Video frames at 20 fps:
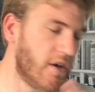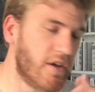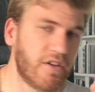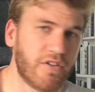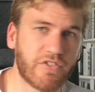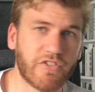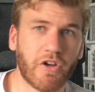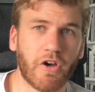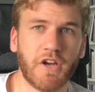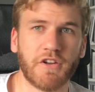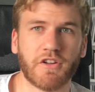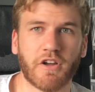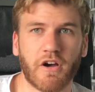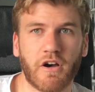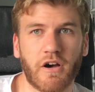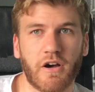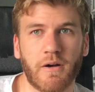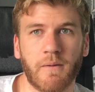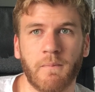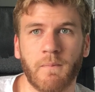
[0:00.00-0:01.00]

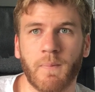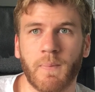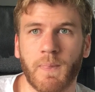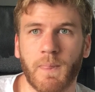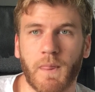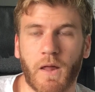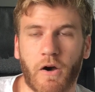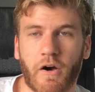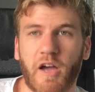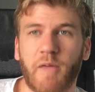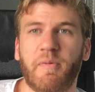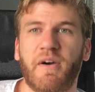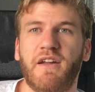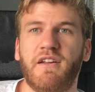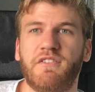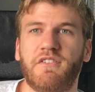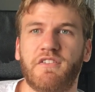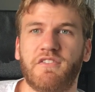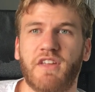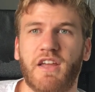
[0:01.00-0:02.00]
Sidecar, iPad
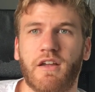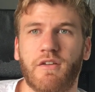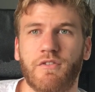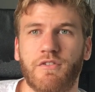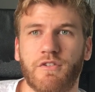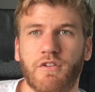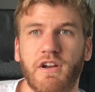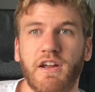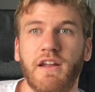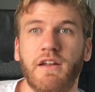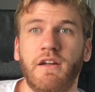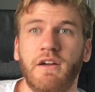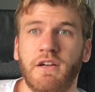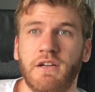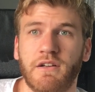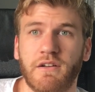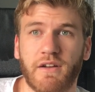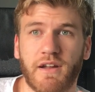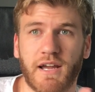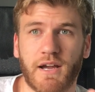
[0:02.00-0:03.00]
as a second screen.
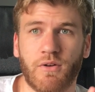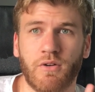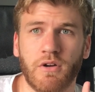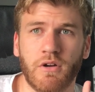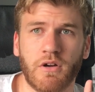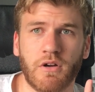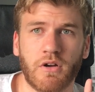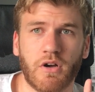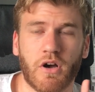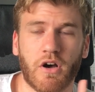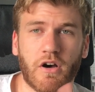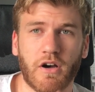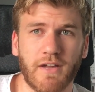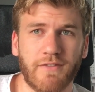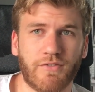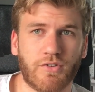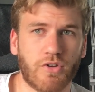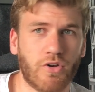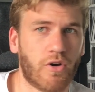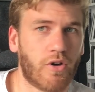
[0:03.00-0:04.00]
Now
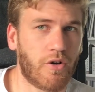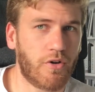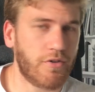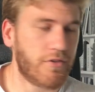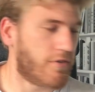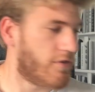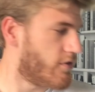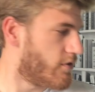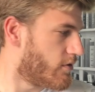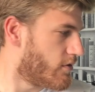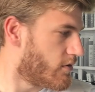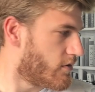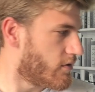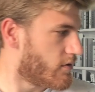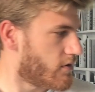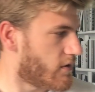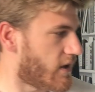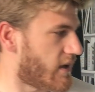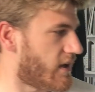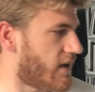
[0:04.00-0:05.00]
I've got
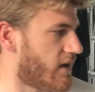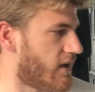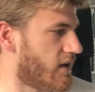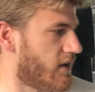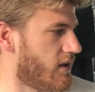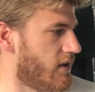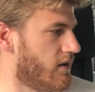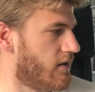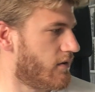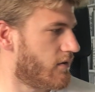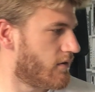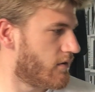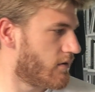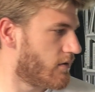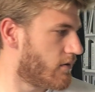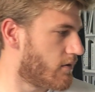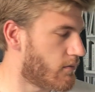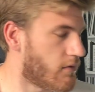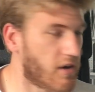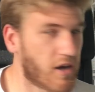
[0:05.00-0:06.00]
I
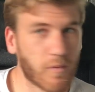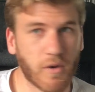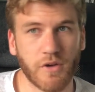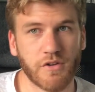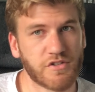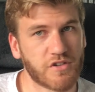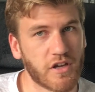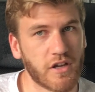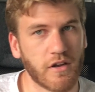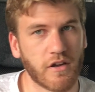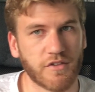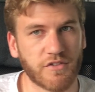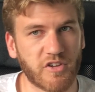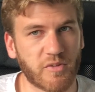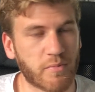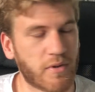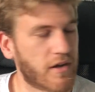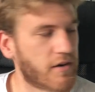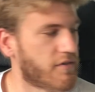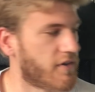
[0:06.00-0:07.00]
won't show you because it's
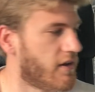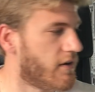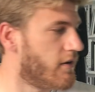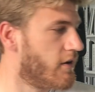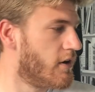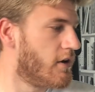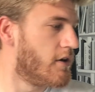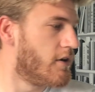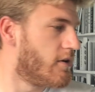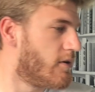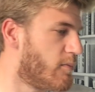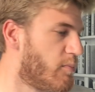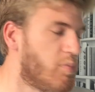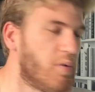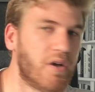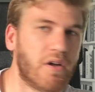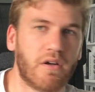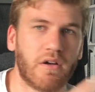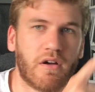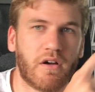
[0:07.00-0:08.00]
plugged in,
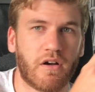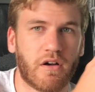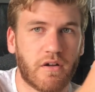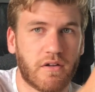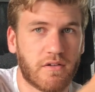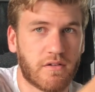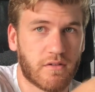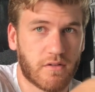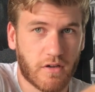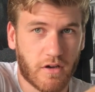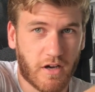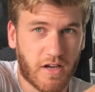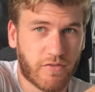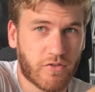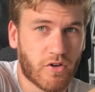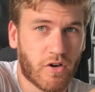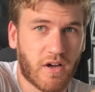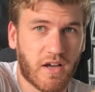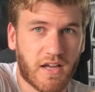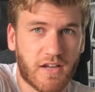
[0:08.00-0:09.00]
but I've
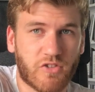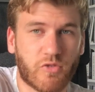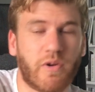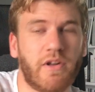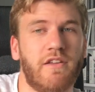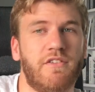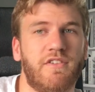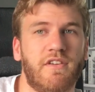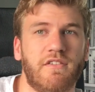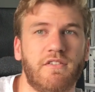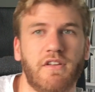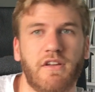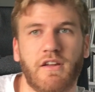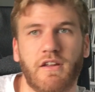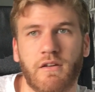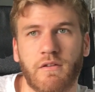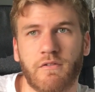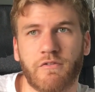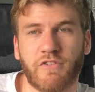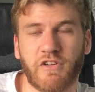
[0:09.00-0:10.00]
got a
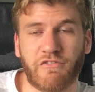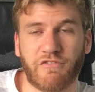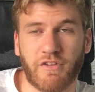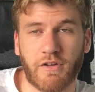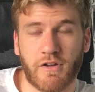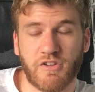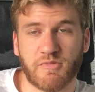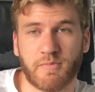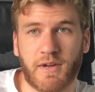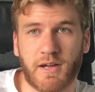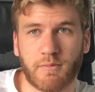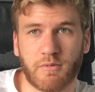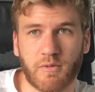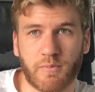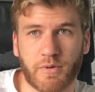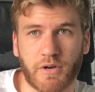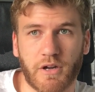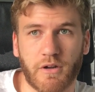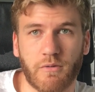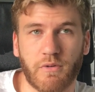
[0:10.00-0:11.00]
2016 15-inch MacBook
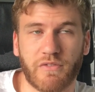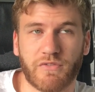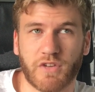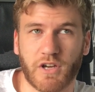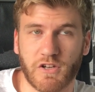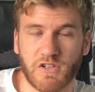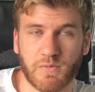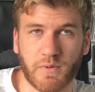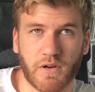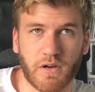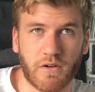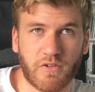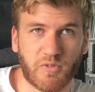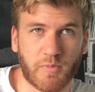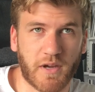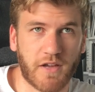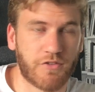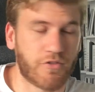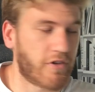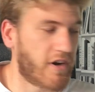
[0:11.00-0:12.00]
Pro with Touch Bar,
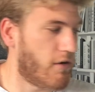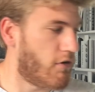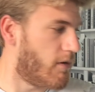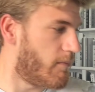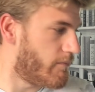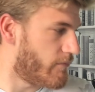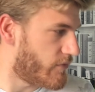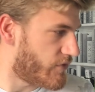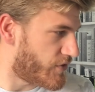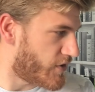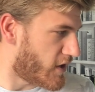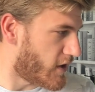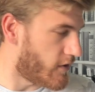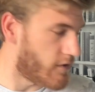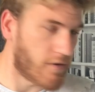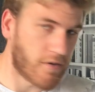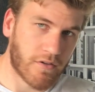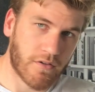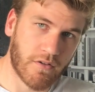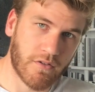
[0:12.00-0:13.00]
Space Gray one,
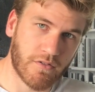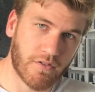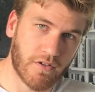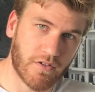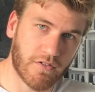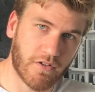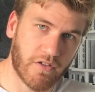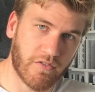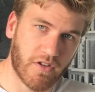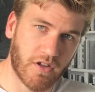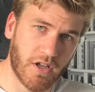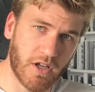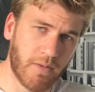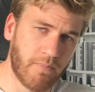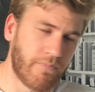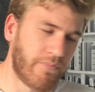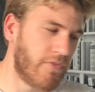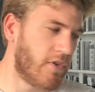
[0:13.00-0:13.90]
sitting just over here.